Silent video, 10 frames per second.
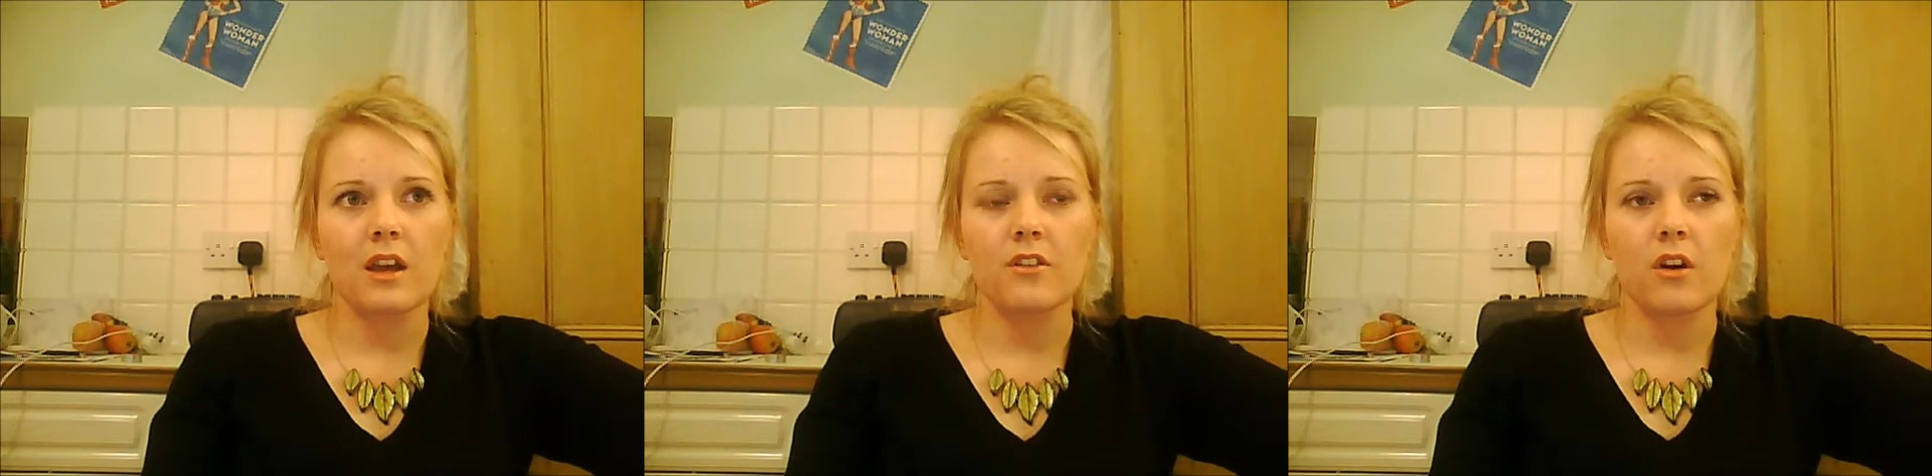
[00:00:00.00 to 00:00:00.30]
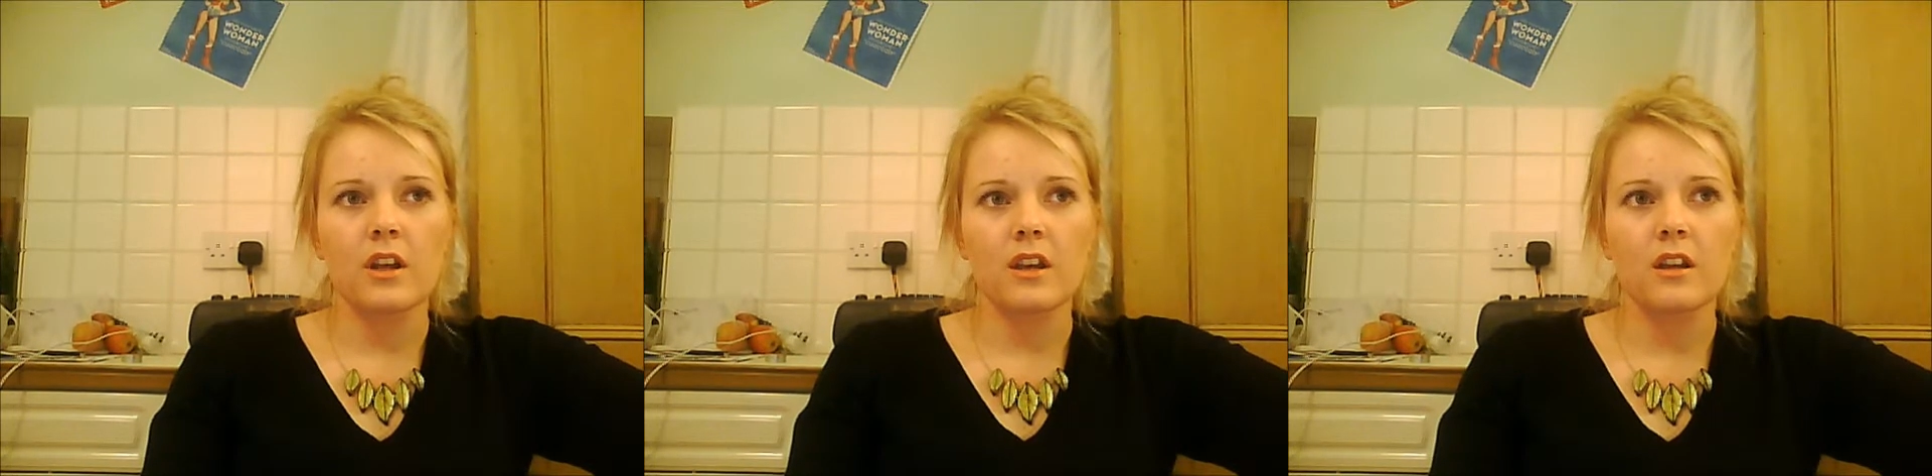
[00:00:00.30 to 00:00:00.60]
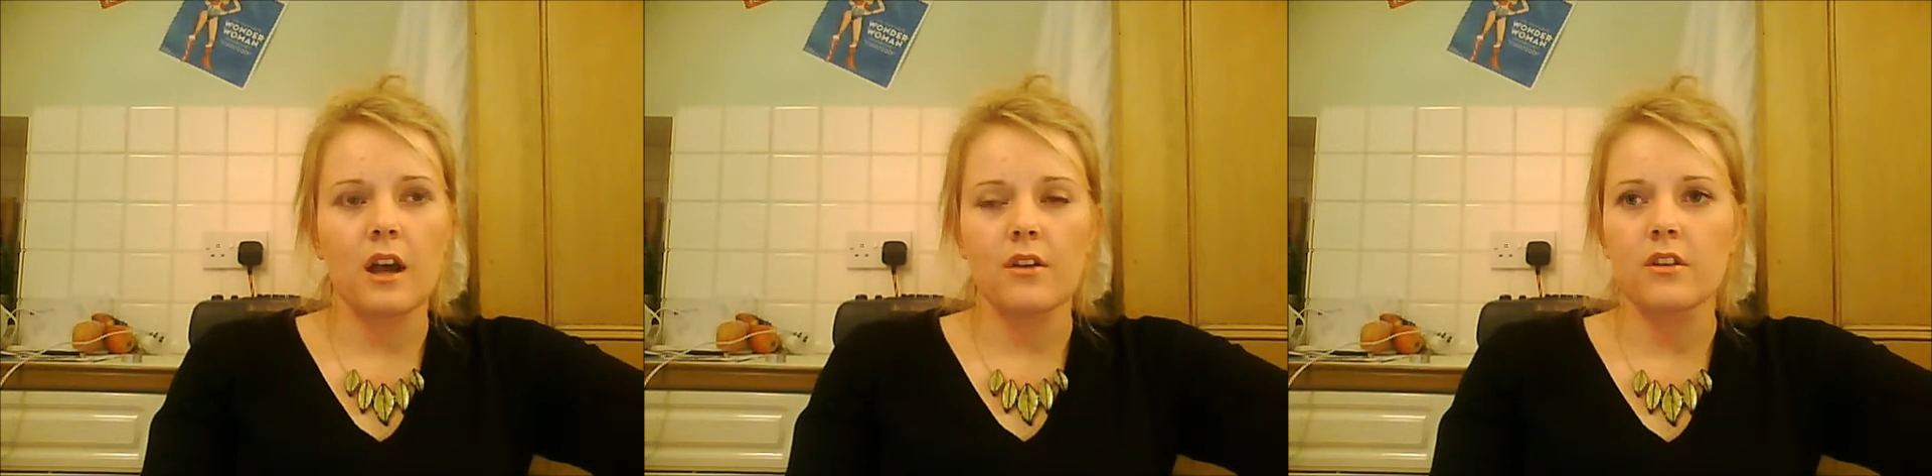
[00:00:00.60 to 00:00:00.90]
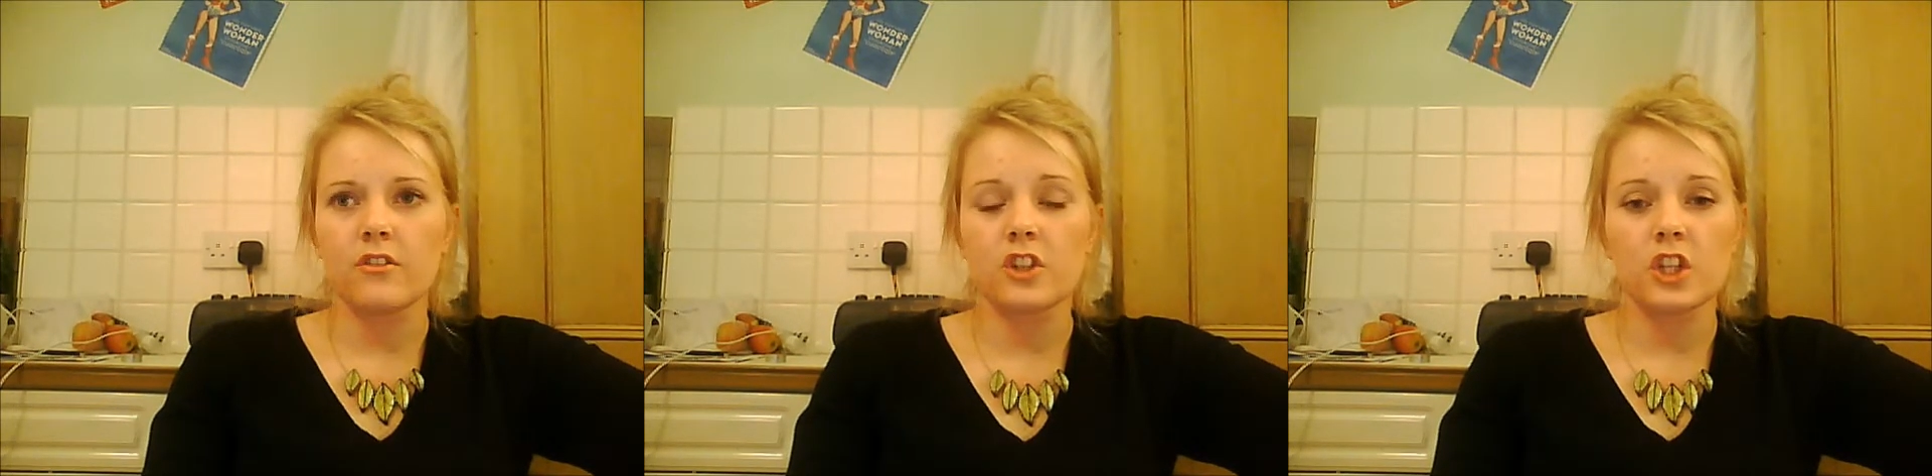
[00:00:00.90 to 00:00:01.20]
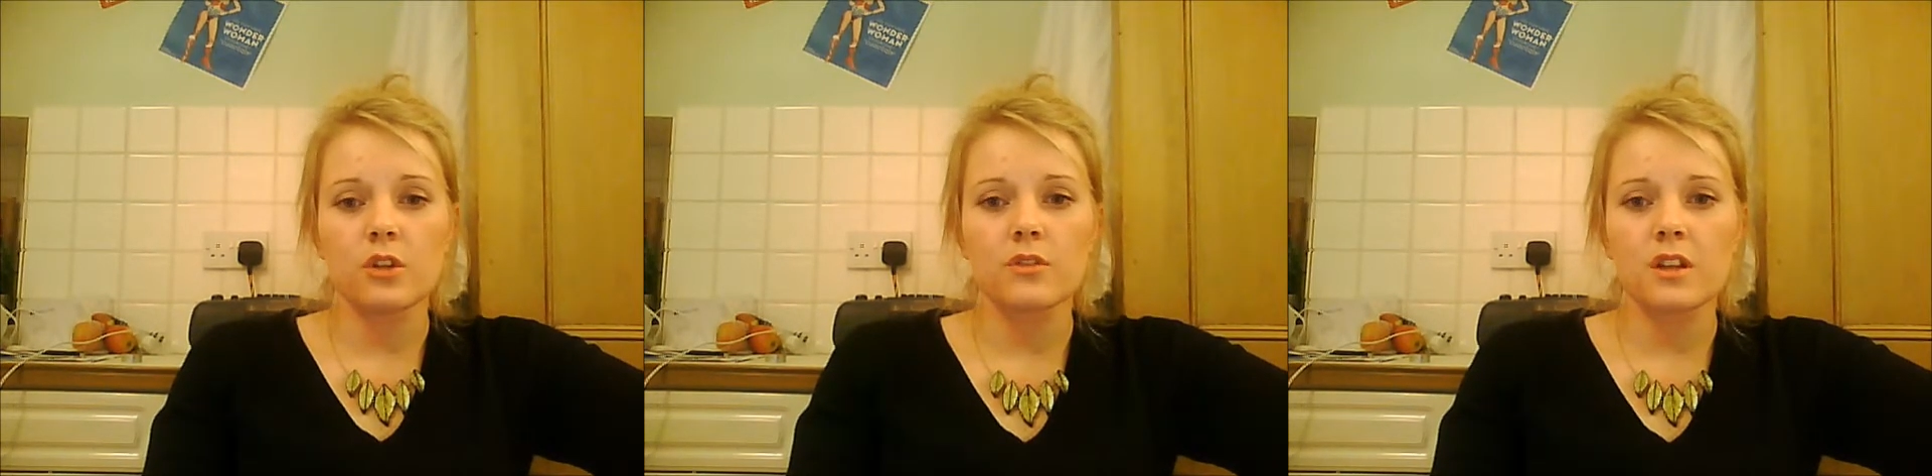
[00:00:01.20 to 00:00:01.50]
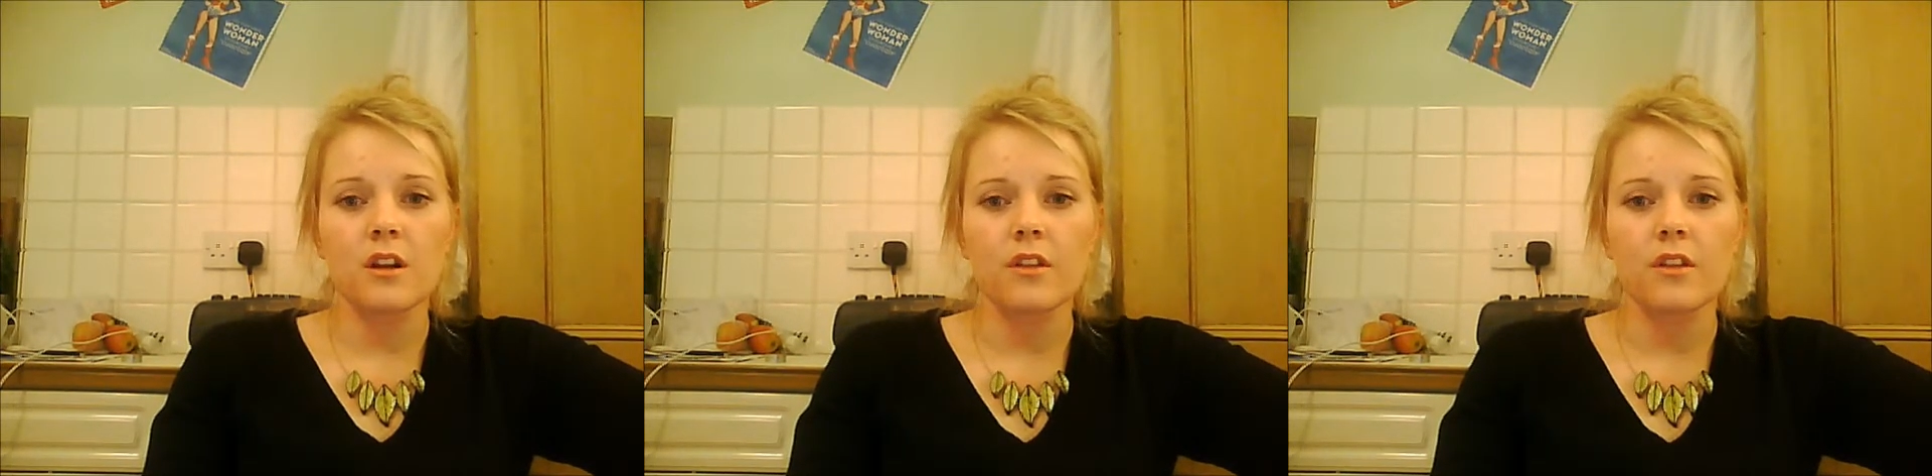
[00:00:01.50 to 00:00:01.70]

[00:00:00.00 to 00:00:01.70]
dye and to use it,